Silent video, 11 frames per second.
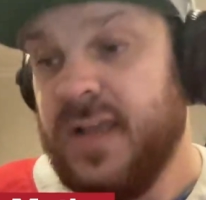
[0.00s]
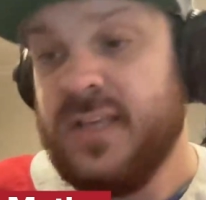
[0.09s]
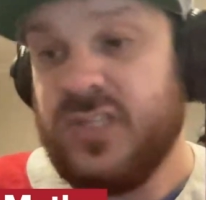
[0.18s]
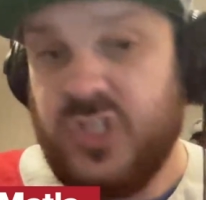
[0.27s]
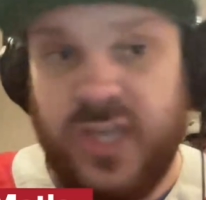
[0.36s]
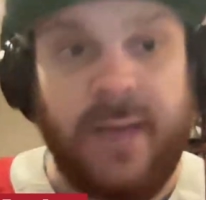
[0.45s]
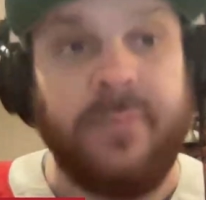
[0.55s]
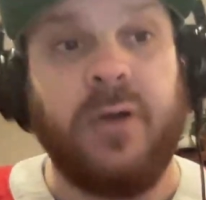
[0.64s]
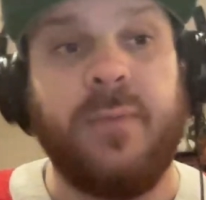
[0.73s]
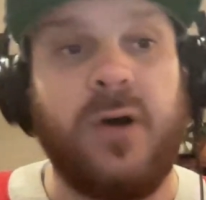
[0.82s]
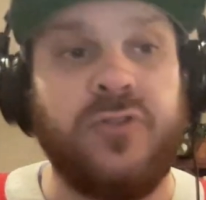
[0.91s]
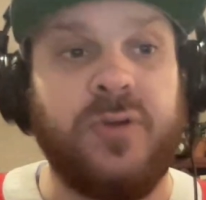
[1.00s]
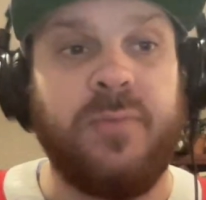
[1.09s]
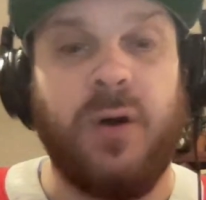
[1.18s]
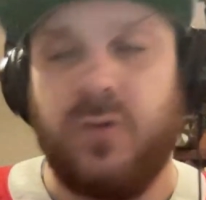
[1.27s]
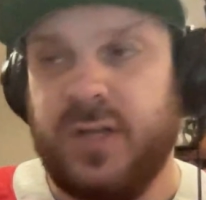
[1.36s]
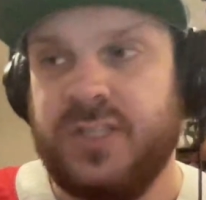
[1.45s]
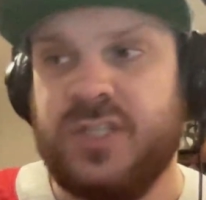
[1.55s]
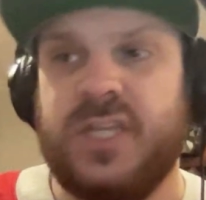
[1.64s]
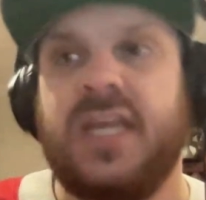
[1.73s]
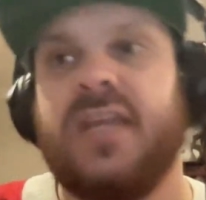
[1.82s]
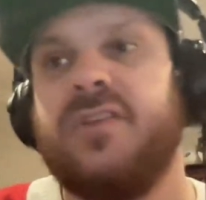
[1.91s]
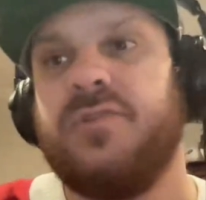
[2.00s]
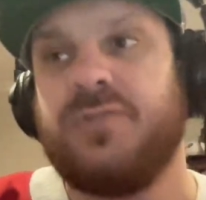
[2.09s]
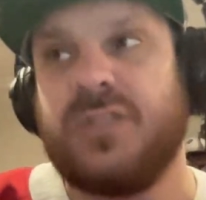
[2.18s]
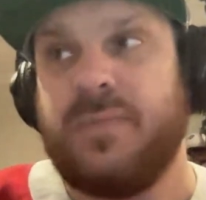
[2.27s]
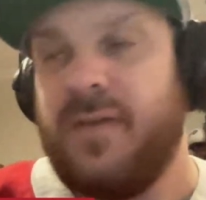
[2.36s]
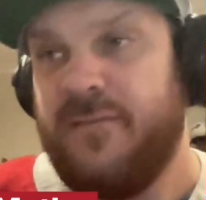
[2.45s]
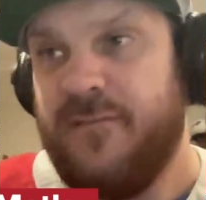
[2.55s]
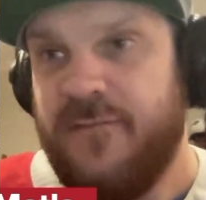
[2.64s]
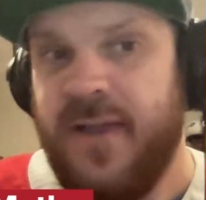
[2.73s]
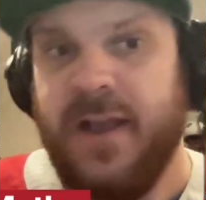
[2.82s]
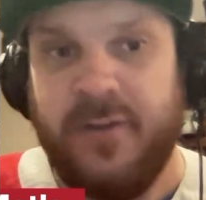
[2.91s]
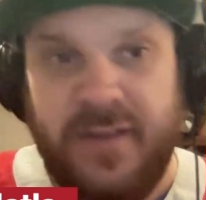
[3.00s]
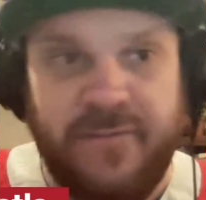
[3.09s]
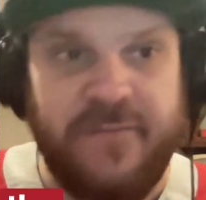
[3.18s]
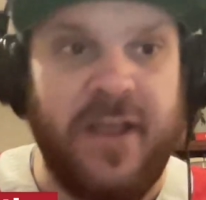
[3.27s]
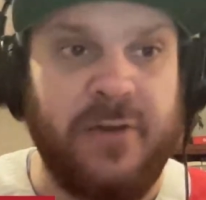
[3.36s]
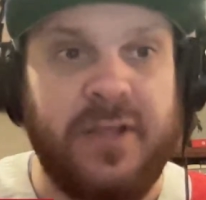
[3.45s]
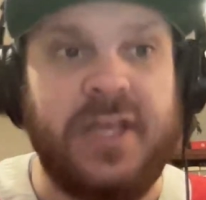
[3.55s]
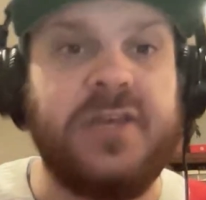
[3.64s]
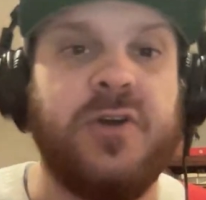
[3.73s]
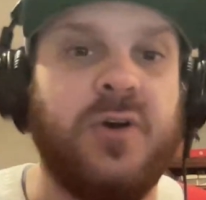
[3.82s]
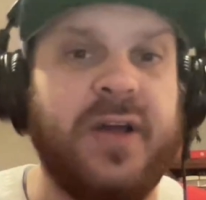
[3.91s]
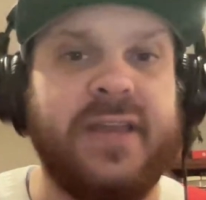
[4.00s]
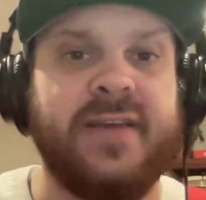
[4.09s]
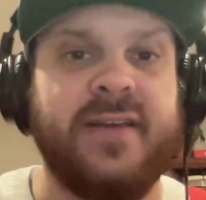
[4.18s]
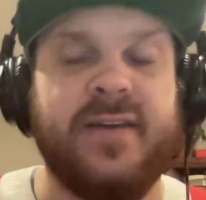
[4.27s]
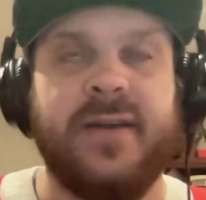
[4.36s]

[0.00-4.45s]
Samuel Montembeault continues to be very, very good.